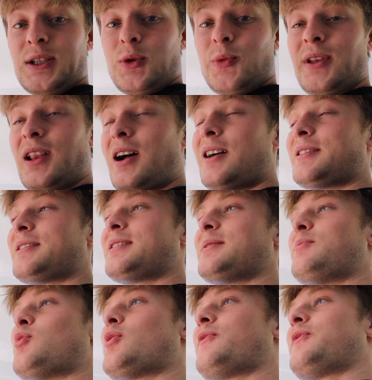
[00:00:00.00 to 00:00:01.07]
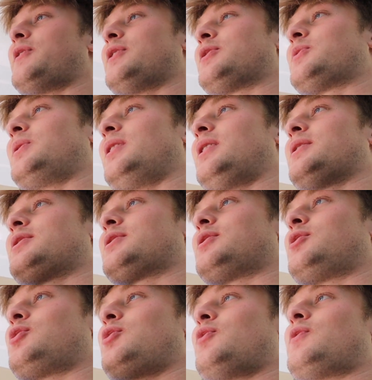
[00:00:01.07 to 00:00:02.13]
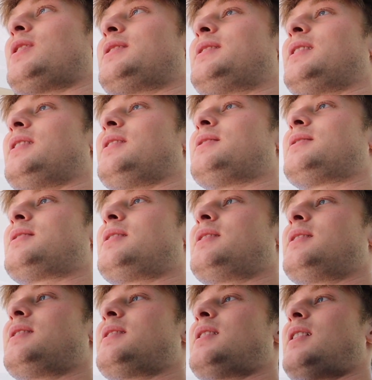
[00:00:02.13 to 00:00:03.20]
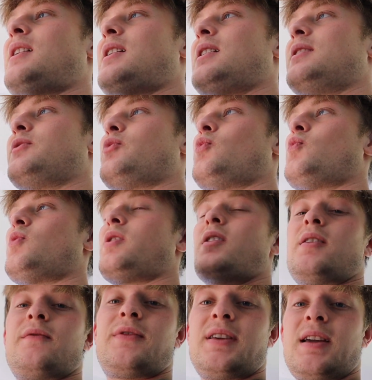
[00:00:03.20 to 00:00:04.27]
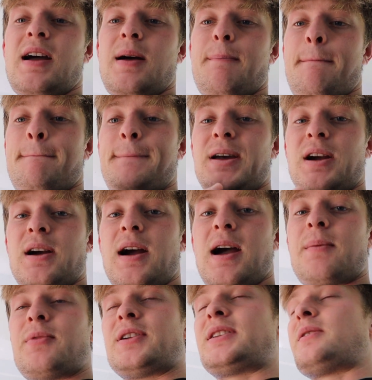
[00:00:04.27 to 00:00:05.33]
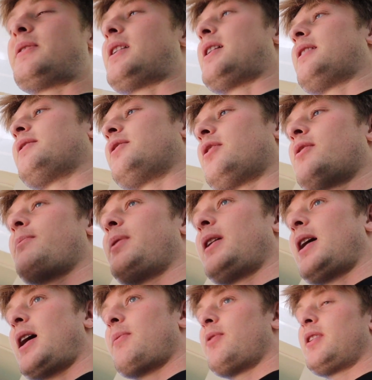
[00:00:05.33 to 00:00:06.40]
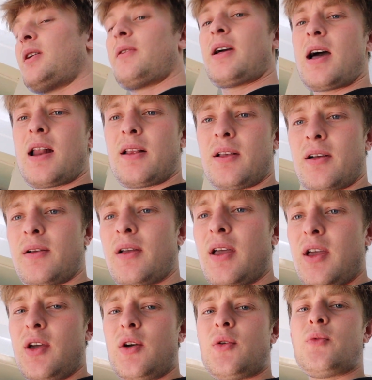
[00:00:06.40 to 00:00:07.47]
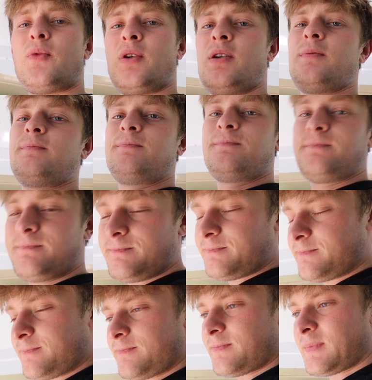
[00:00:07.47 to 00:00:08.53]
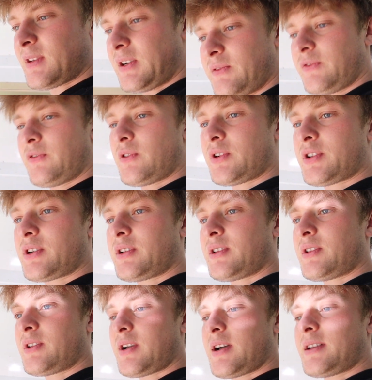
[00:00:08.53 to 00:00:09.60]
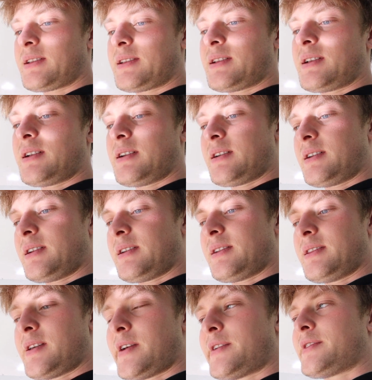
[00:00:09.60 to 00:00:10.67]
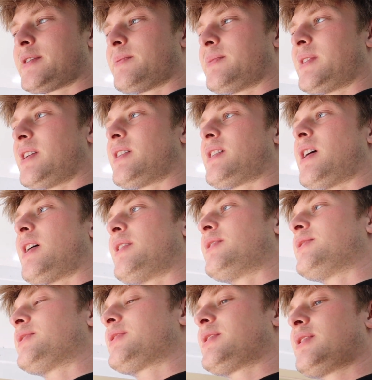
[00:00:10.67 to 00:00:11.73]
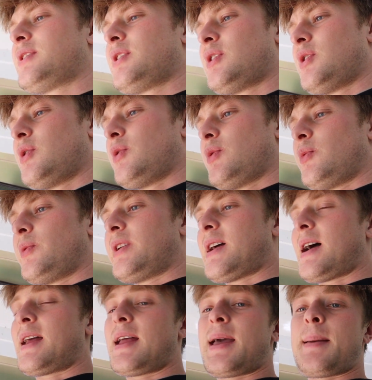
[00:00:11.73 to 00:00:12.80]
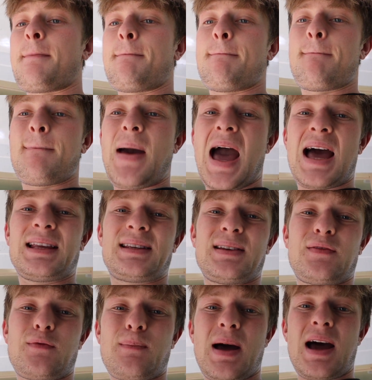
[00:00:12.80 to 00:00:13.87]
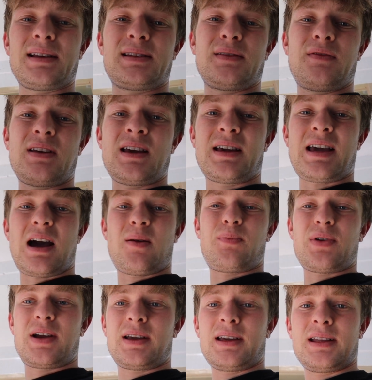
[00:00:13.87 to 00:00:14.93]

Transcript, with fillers: we lost some more fish. We lost two red tails and one of the bigger hybrids that we had. You know, the big hybrid that we had in there. Well, Unfortunately, you guys, they uh, they are some they're goners. We had a massive, massive ick outbreak